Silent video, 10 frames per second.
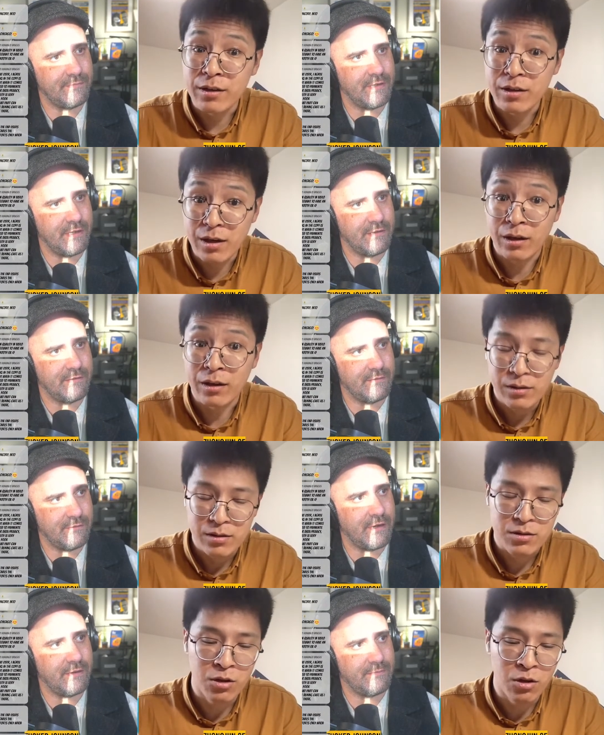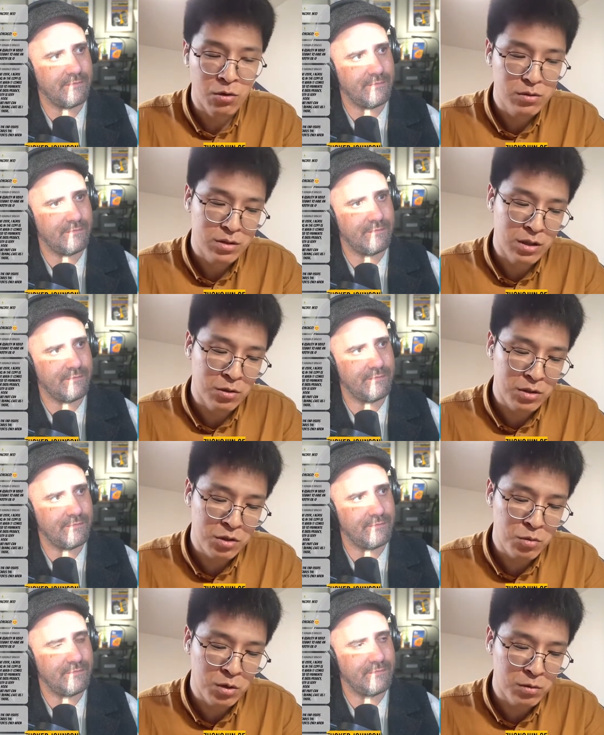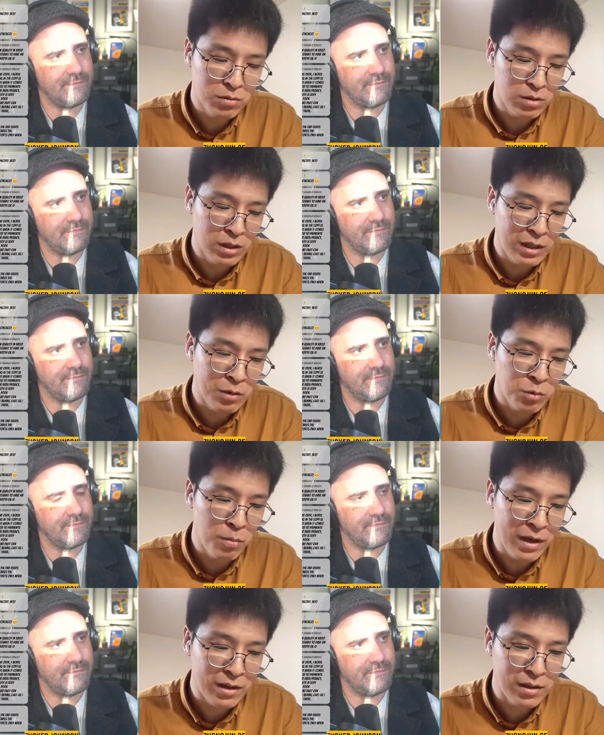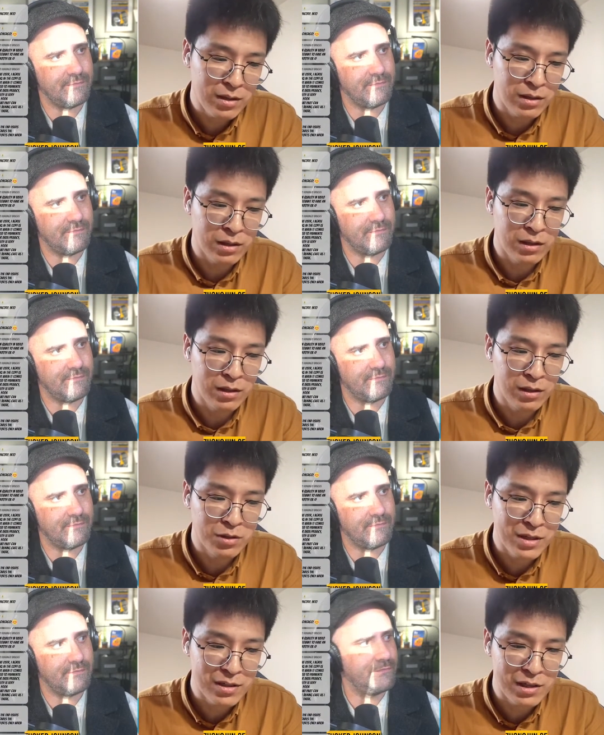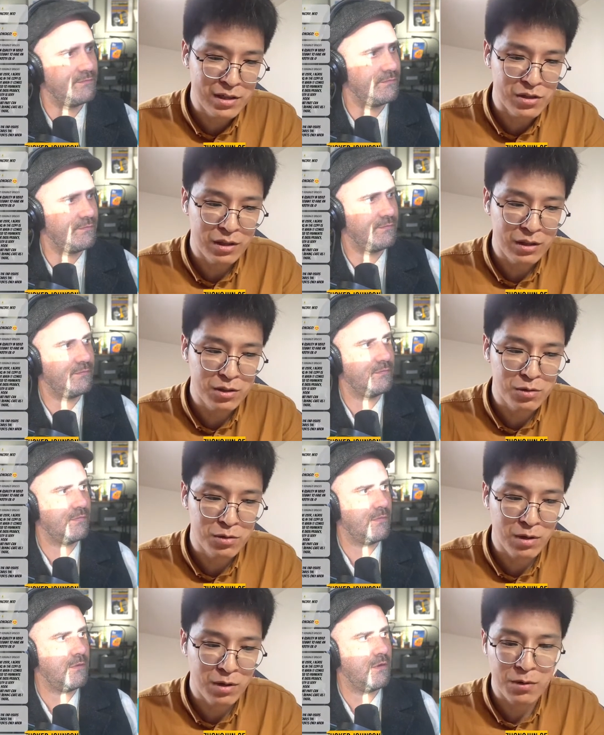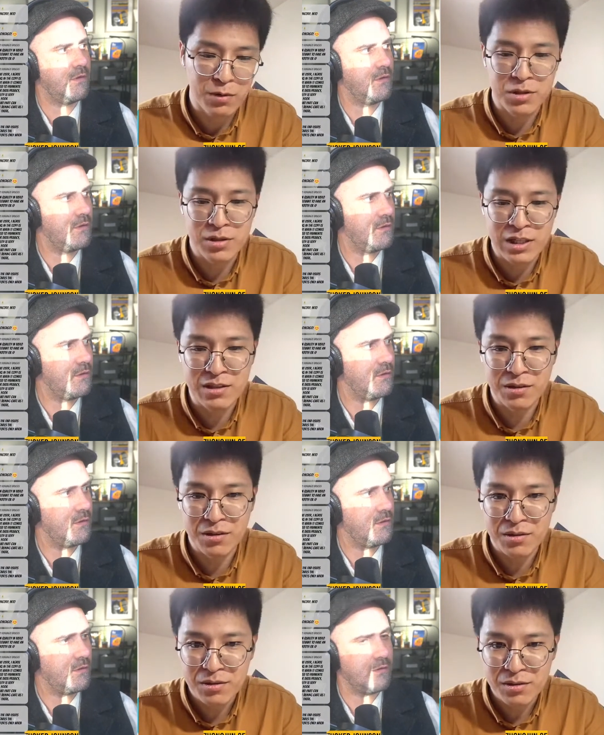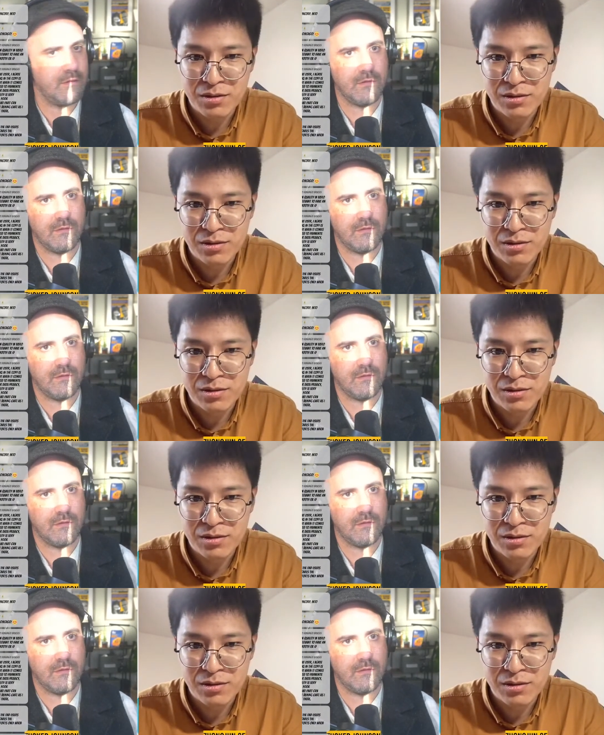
Speaker 1: Yeah, yeah. So so you will it will make uh, a translation into other languages easier.